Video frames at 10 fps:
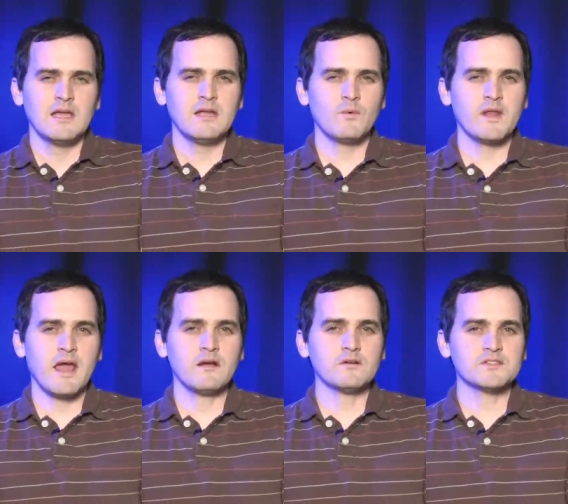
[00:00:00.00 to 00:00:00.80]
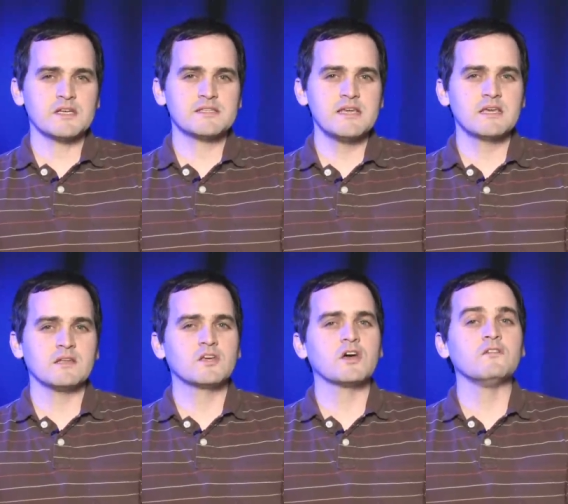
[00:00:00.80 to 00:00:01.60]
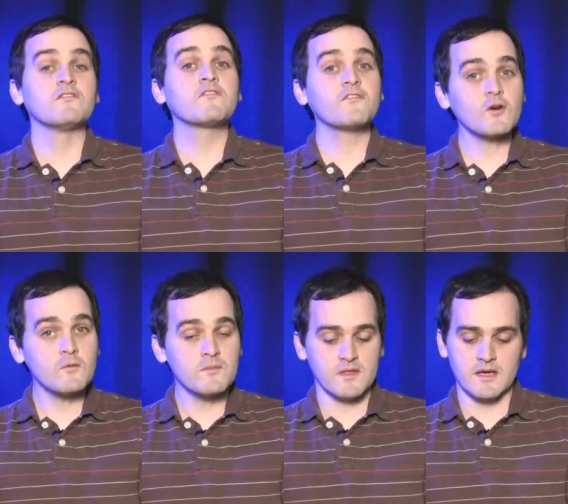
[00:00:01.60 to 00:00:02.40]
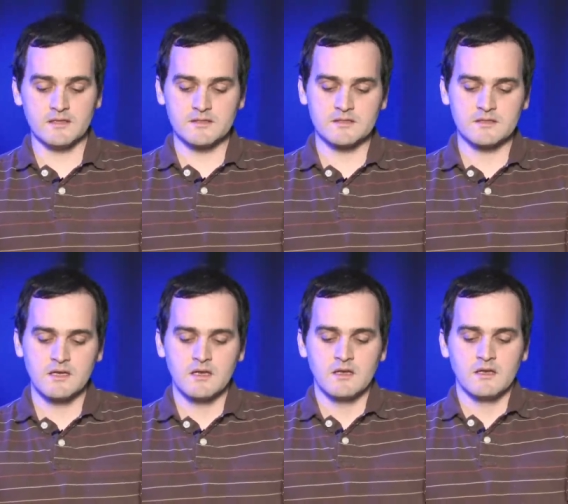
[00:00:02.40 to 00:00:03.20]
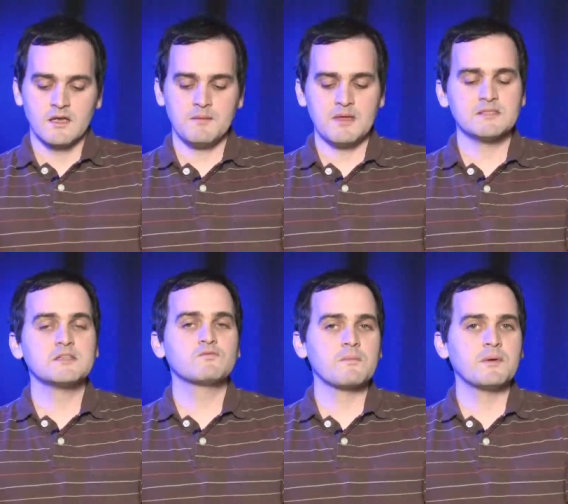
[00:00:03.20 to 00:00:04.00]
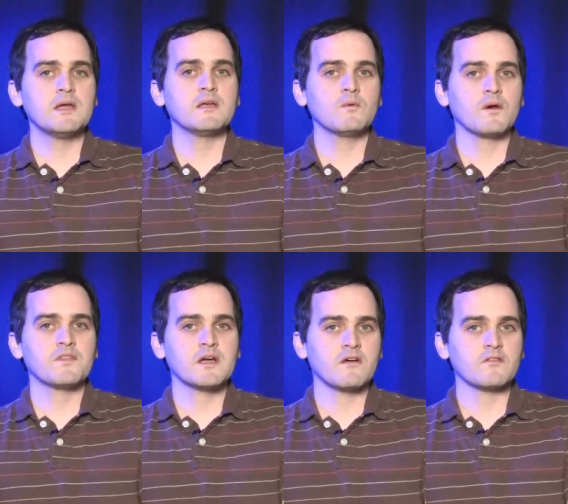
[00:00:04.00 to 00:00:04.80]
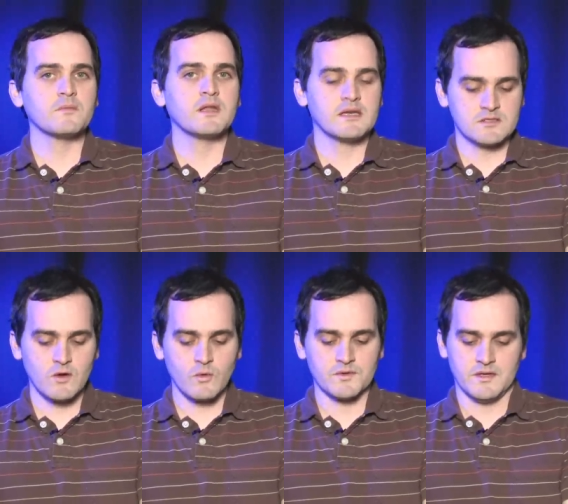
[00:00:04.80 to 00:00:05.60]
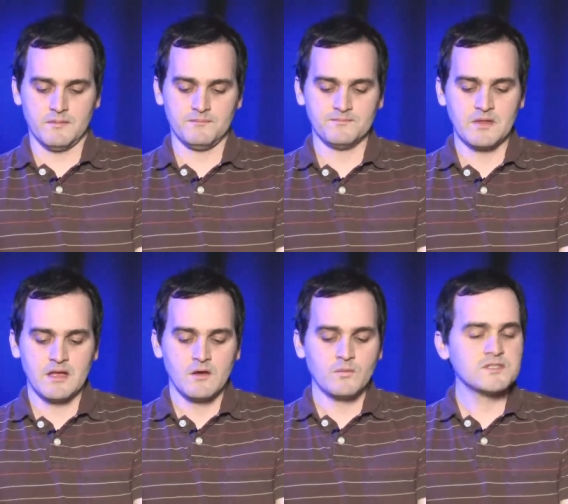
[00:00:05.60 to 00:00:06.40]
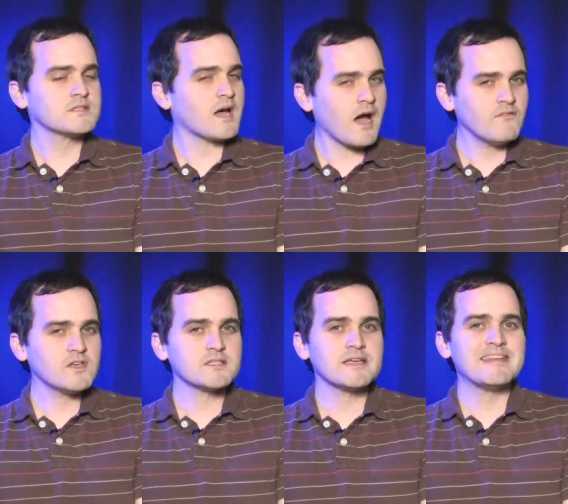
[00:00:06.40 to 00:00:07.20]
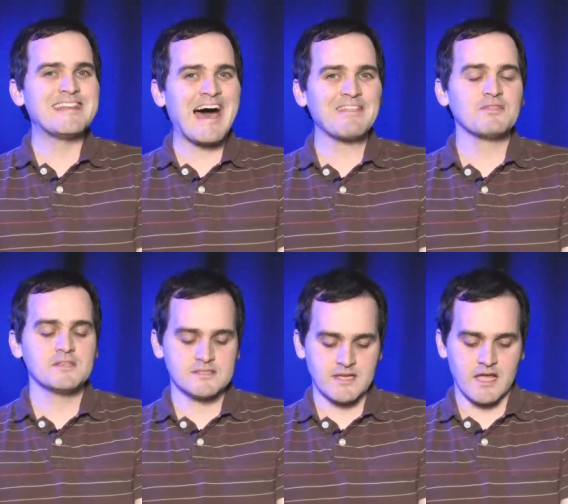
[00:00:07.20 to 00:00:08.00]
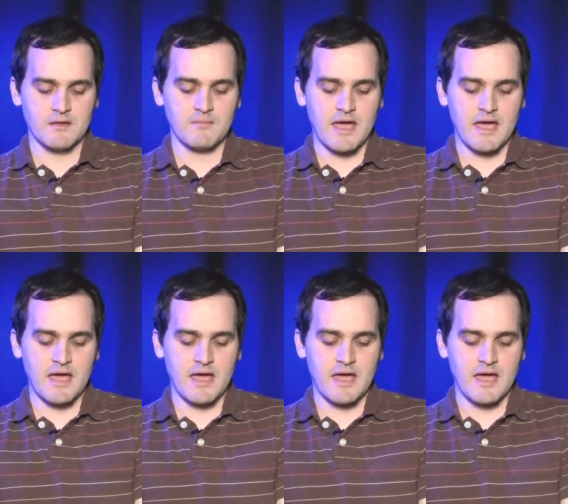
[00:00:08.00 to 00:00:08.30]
Now, when Engel says he can confirm this, he means he's repeating what the government has told him, which is obviously not the same